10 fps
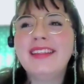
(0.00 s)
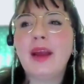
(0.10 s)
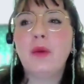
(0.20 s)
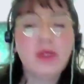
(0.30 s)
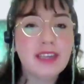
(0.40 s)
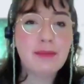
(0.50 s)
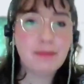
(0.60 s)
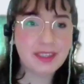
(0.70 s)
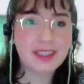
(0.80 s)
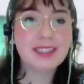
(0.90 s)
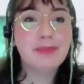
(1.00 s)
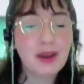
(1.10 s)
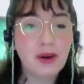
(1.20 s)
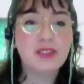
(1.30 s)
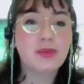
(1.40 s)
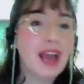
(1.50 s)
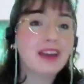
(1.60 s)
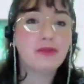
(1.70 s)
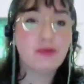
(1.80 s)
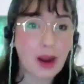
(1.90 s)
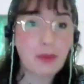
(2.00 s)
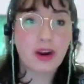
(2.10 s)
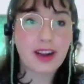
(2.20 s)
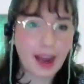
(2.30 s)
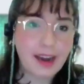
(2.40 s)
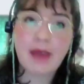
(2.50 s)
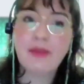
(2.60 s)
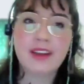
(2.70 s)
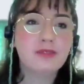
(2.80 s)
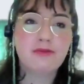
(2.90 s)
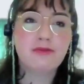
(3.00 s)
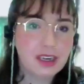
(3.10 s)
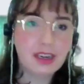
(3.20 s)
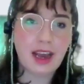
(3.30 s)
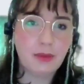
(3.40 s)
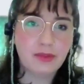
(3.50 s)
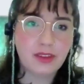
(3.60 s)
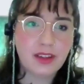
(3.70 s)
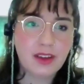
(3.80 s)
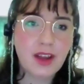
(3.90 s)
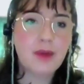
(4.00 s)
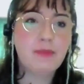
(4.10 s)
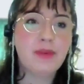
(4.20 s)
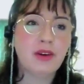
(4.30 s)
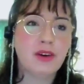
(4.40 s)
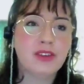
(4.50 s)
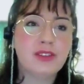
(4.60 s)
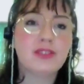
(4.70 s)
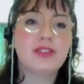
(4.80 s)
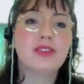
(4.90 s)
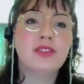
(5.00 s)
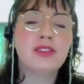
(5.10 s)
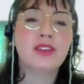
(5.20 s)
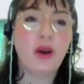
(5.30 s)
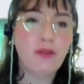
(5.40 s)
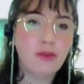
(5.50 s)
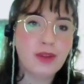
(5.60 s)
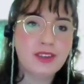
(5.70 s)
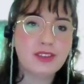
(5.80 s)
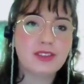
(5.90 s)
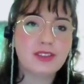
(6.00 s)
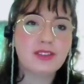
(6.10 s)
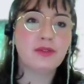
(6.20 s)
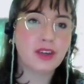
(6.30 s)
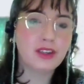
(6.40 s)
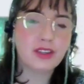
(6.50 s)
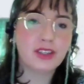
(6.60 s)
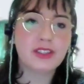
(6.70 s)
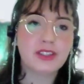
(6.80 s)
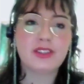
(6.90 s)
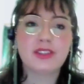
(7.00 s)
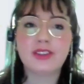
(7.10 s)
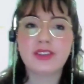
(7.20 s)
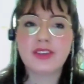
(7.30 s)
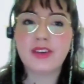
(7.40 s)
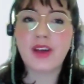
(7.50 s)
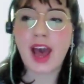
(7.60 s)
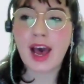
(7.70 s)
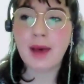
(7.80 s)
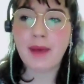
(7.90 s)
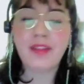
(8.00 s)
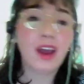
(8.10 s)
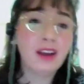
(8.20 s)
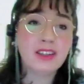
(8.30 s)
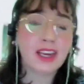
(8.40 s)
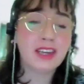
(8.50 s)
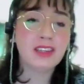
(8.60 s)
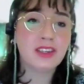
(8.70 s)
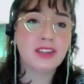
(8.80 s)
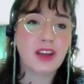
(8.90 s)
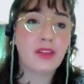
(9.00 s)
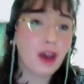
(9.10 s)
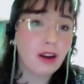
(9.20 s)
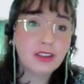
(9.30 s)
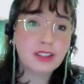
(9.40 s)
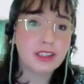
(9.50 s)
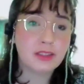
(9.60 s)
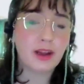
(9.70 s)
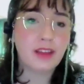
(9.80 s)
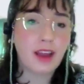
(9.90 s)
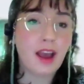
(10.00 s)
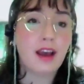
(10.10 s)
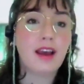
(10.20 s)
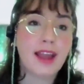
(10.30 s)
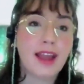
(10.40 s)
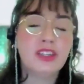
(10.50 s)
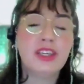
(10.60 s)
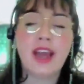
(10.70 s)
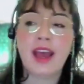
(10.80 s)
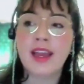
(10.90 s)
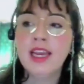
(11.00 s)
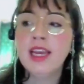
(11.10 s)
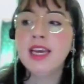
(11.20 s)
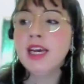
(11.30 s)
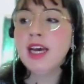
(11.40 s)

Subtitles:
there was impetus because we had a framework. Now that's really helpful, because the government, the funders, and the Higher Education Authority as well, the HEA,